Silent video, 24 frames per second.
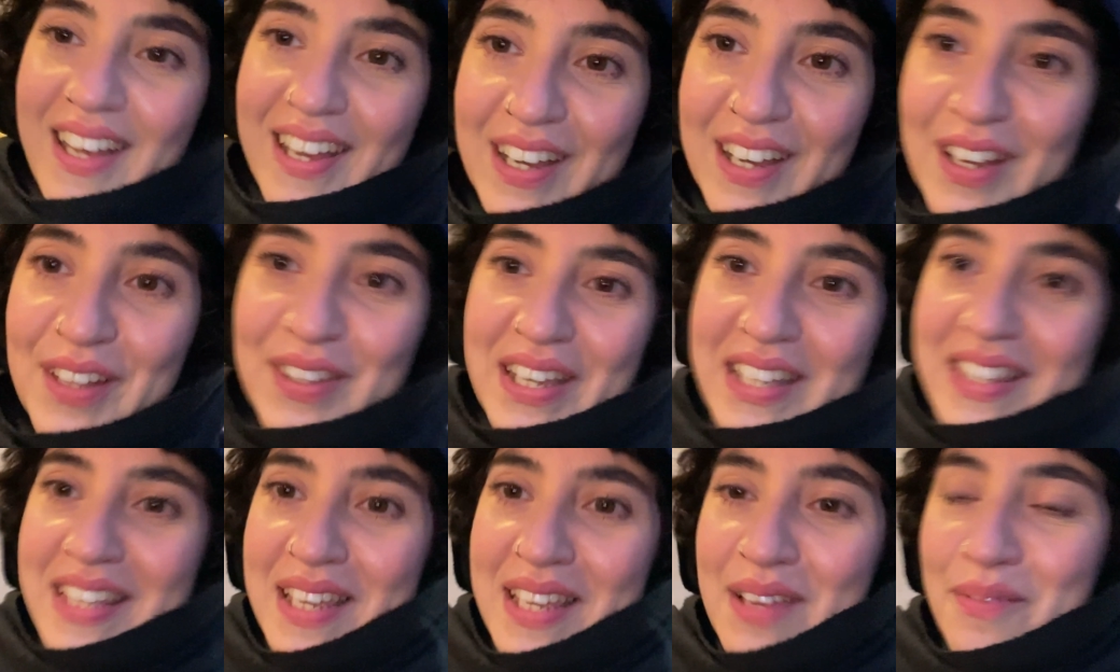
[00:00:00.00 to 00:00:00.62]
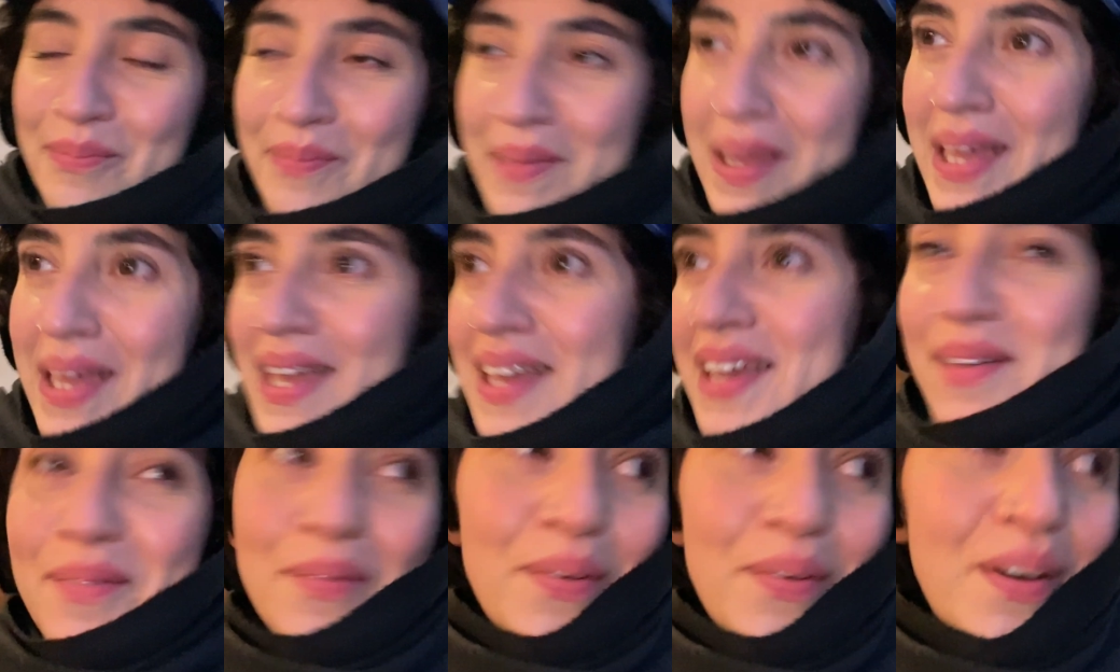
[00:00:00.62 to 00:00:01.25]
connecting
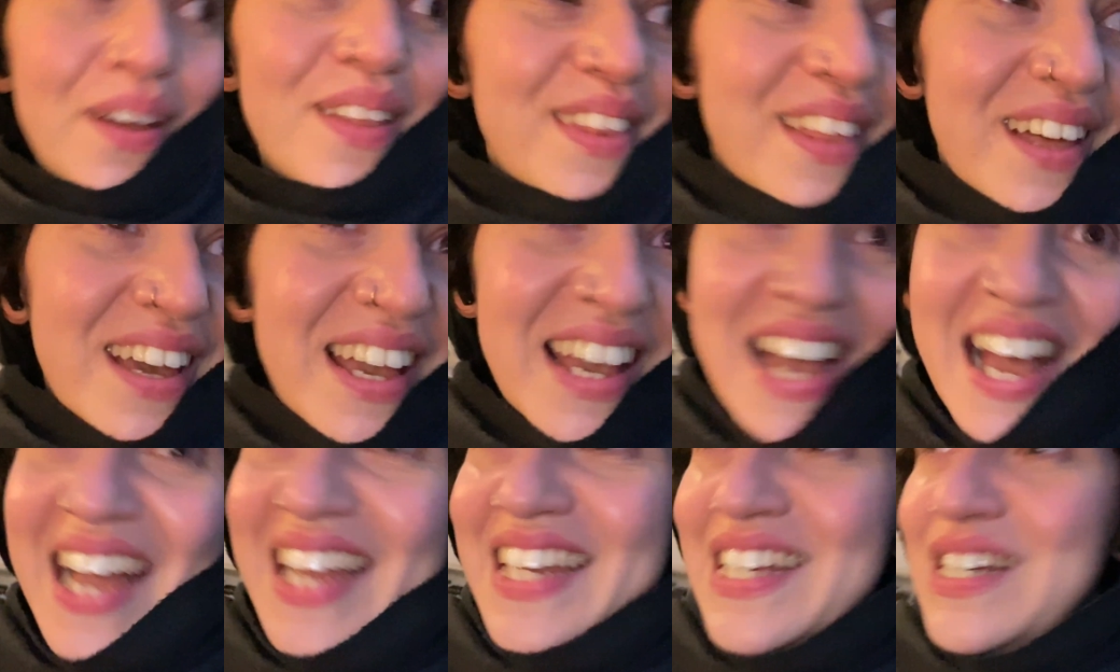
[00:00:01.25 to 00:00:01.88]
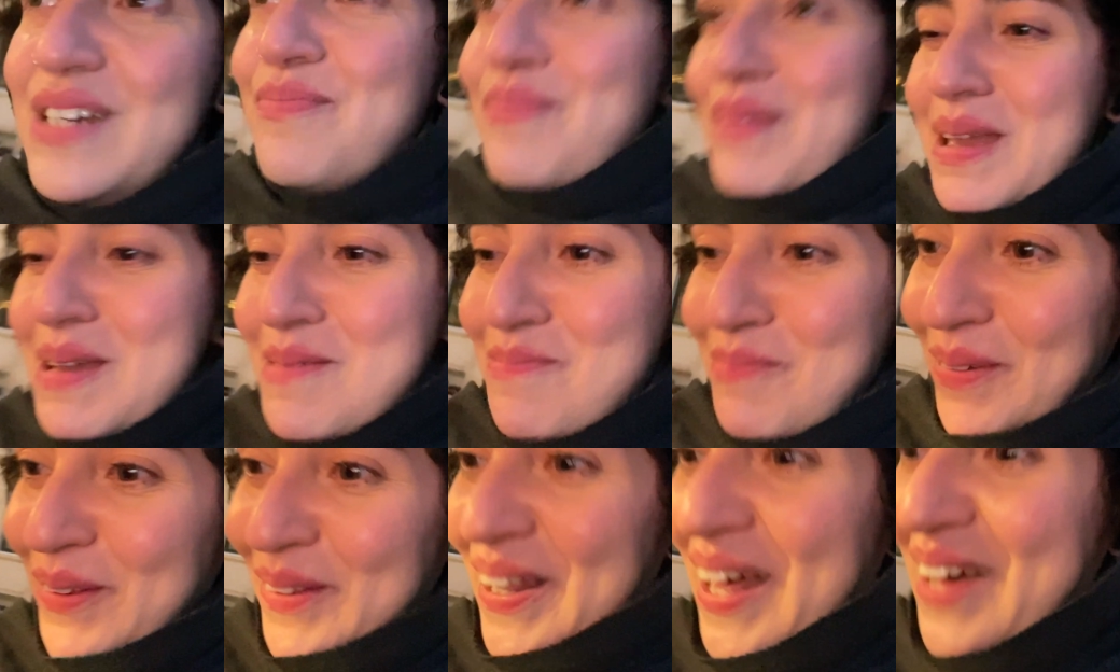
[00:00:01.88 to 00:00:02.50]
me with kind
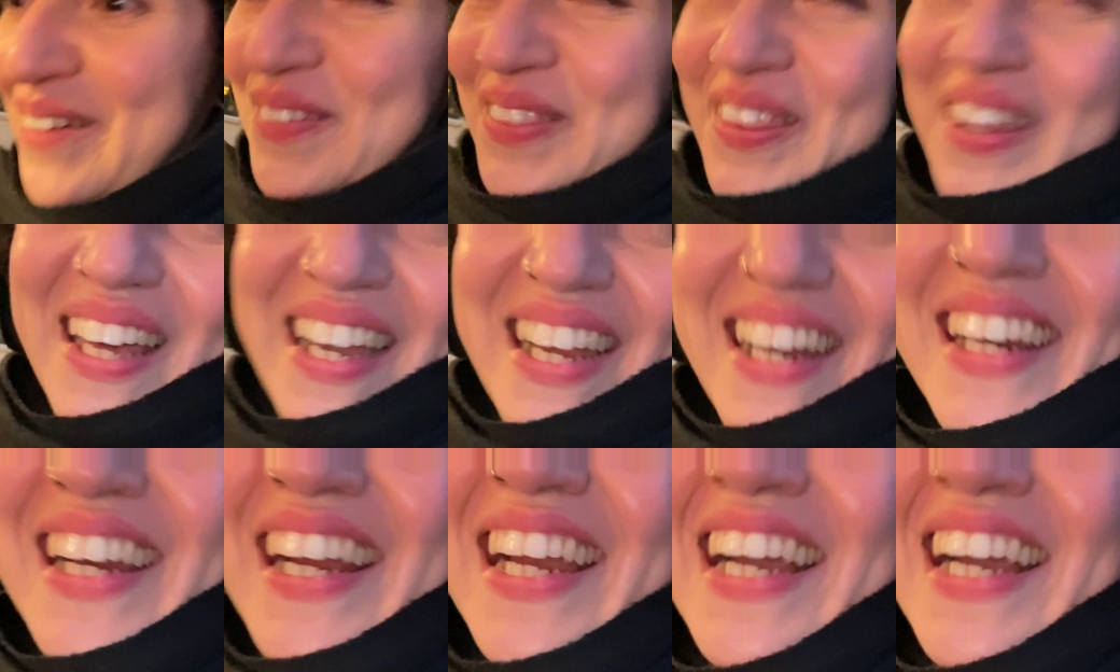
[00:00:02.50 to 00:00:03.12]
people out there.